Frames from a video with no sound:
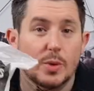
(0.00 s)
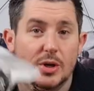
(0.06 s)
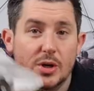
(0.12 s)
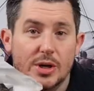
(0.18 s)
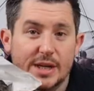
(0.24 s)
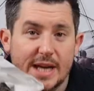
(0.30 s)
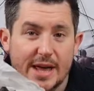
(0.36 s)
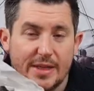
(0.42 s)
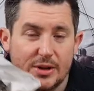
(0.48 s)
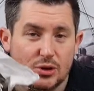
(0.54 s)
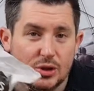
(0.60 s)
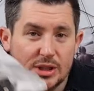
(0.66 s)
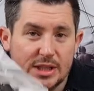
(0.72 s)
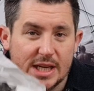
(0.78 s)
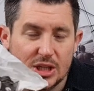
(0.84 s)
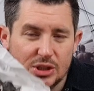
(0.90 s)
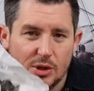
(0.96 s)
You're going to get the
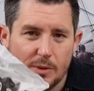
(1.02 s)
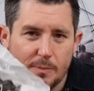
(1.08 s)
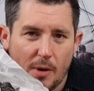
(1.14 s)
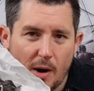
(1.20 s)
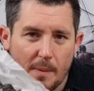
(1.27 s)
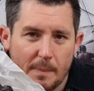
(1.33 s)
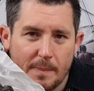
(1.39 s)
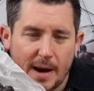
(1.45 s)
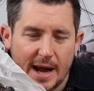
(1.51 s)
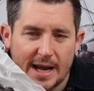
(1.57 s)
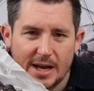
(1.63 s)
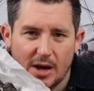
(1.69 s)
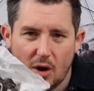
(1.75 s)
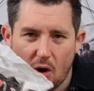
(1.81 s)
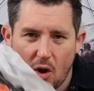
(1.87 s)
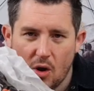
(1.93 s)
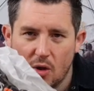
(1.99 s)
traditional pork pie
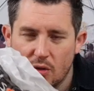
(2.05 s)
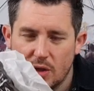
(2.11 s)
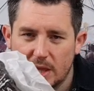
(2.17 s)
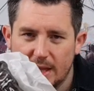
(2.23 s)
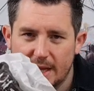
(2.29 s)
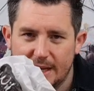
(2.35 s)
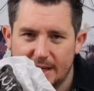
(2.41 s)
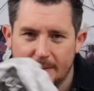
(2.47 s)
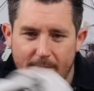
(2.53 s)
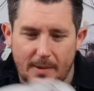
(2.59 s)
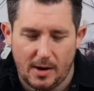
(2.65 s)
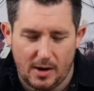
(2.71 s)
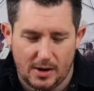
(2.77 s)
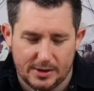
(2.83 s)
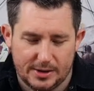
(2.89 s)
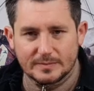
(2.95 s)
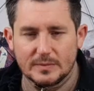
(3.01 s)
on the
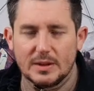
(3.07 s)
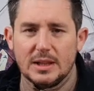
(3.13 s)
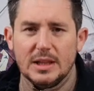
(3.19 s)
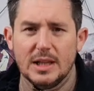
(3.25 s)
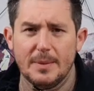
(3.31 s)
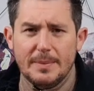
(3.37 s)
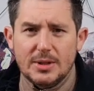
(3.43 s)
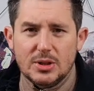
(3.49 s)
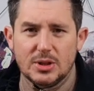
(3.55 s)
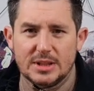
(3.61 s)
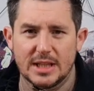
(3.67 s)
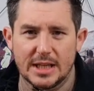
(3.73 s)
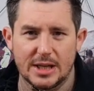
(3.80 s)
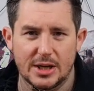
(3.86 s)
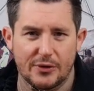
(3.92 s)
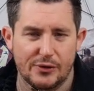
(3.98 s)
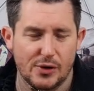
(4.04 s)
leaderboard. Let me just tell
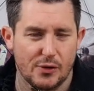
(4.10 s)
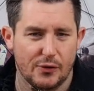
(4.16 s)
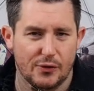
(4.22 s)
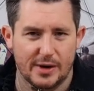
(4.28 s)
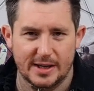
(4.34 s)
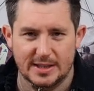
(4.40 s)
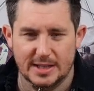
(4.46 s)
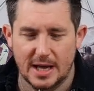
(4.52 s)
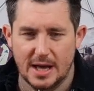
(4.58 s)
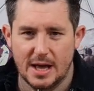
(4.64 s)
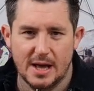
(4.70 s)
you a few things.